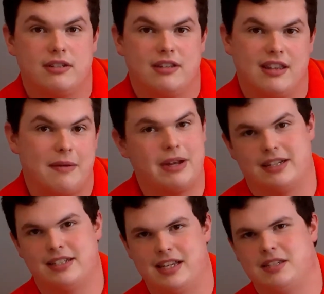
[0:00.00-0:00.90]
That
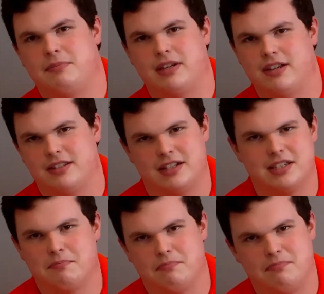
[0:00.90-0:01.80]
makes sense because
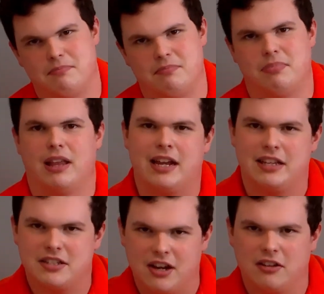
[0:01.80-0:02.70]
it's a
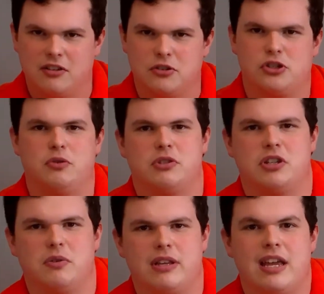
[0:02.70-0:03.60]
plant, it's got little shoots
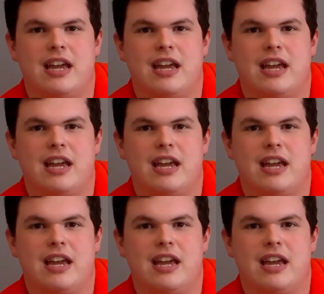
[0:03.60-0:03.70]
to it.